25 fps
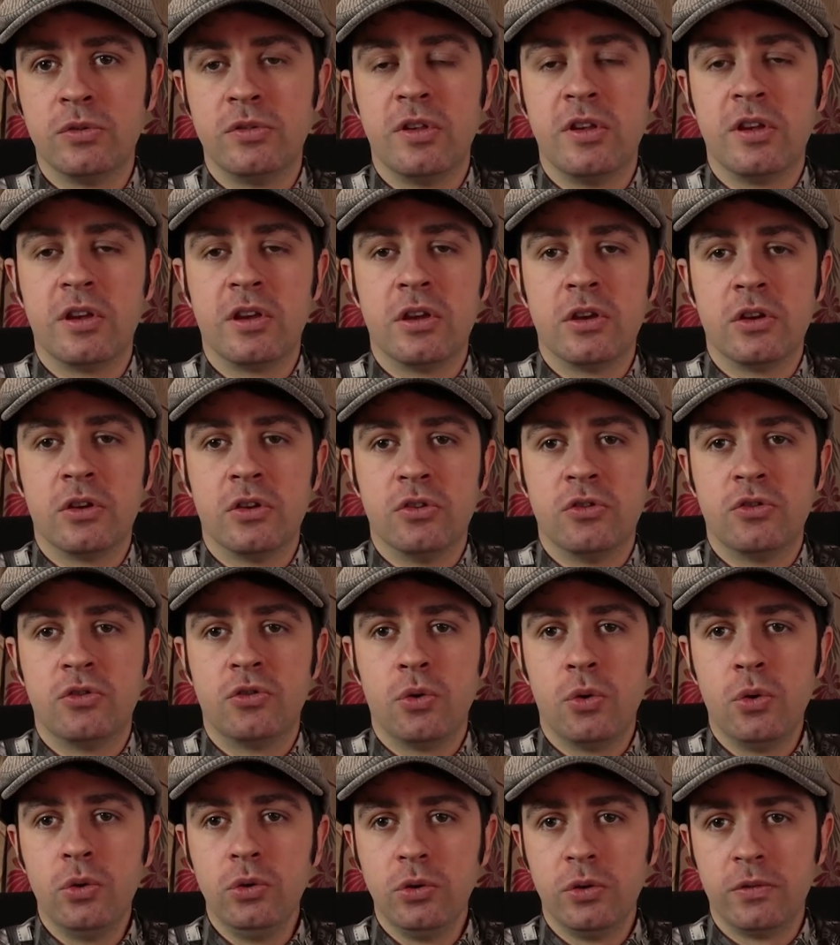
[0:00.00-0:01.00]
taking
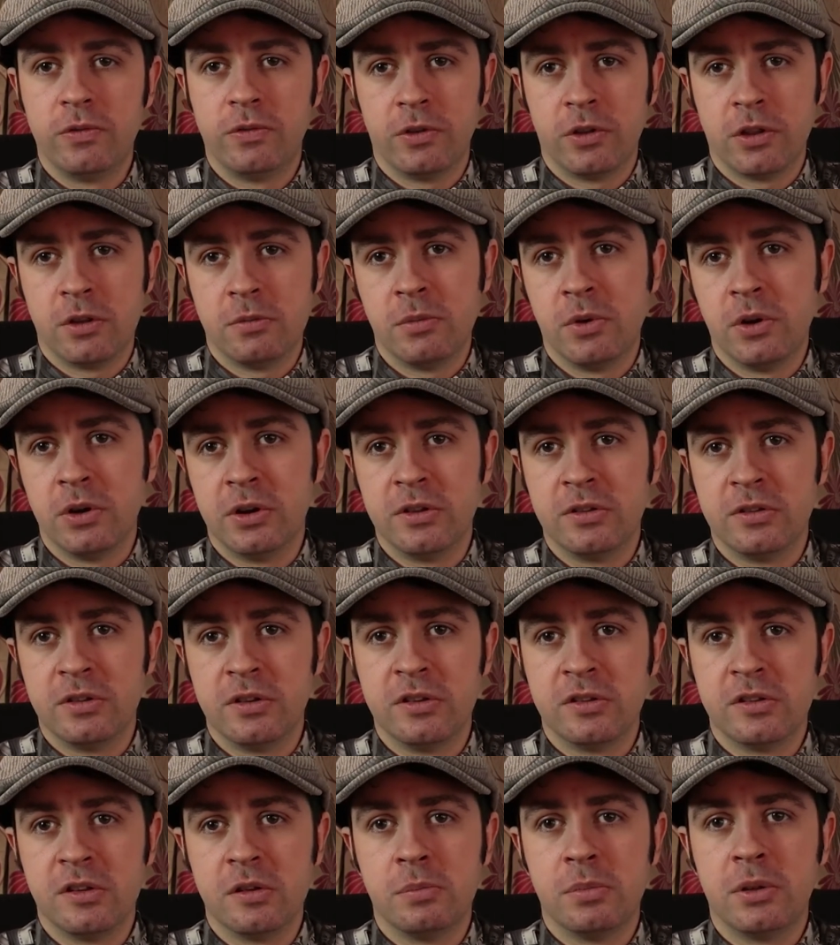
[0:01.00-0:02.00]
control over the
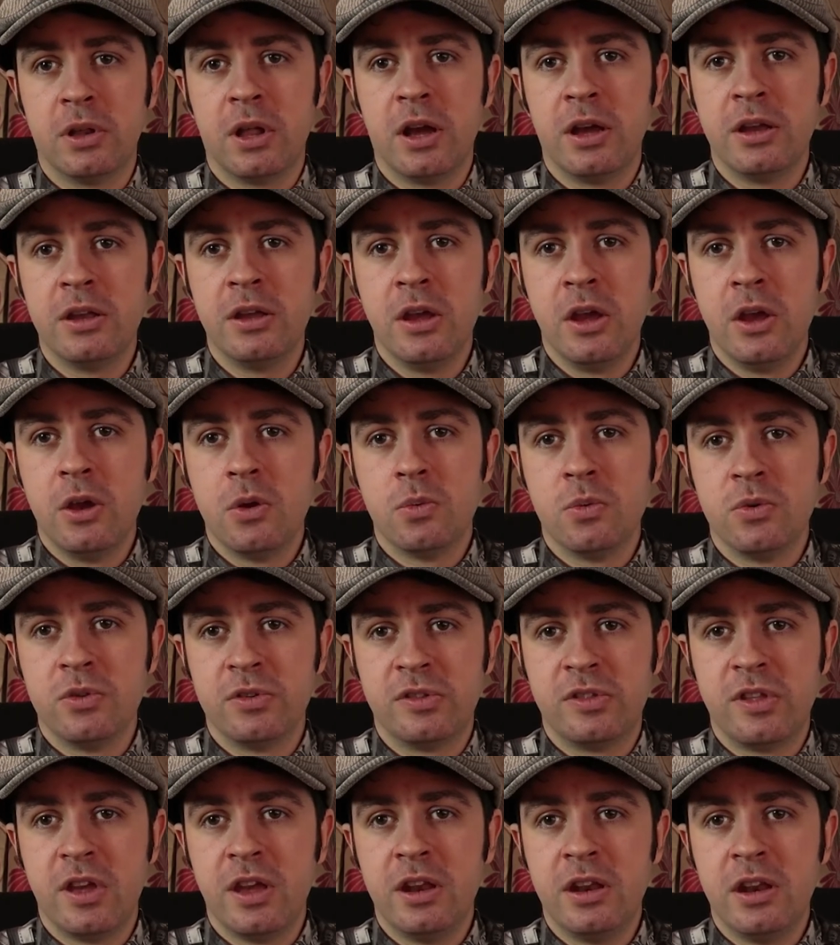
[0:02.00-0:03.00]
monetary supply,
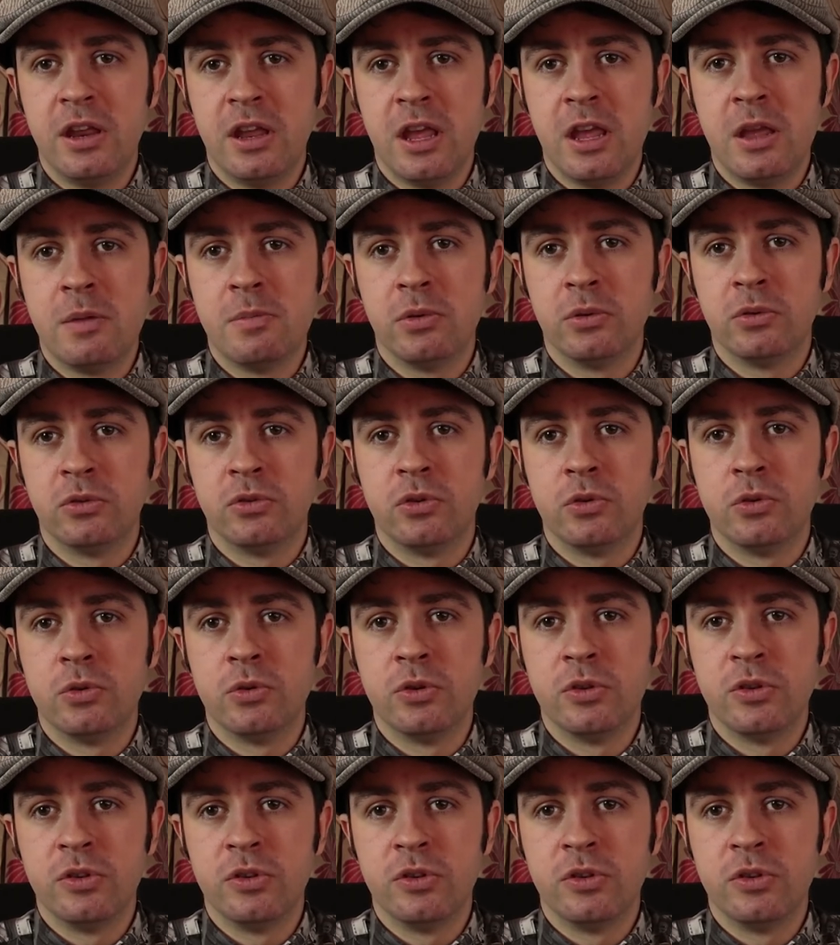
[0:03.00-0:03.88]
was then able to